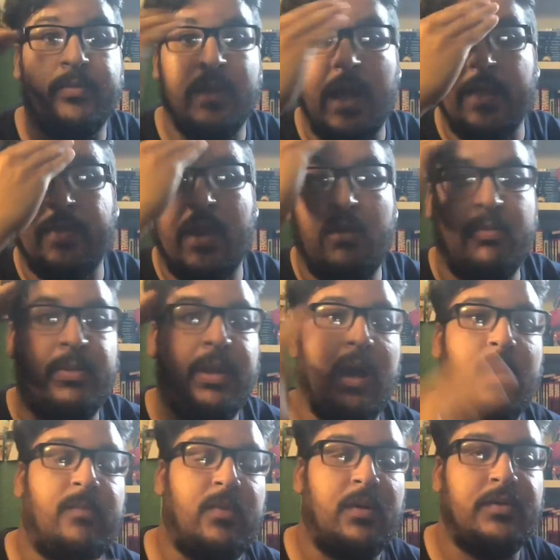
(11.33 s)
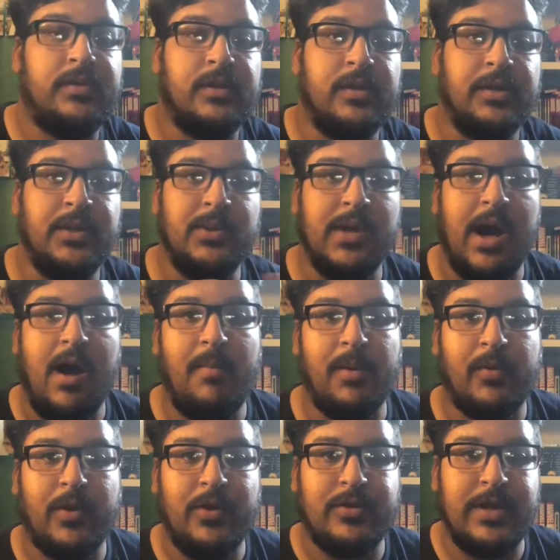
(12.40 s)
I thought would be helpful to new comic
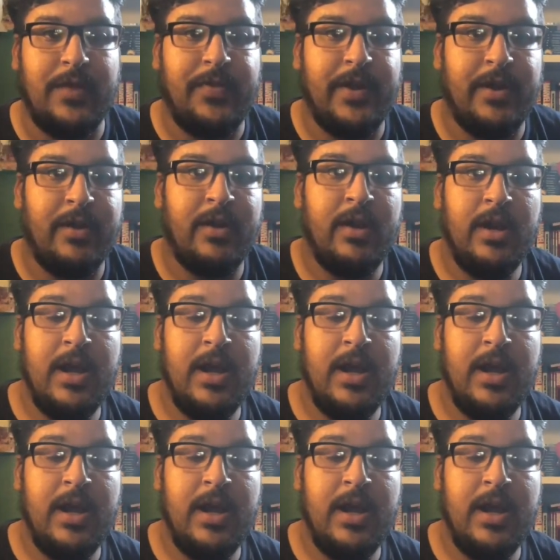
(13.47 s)
book readers out there.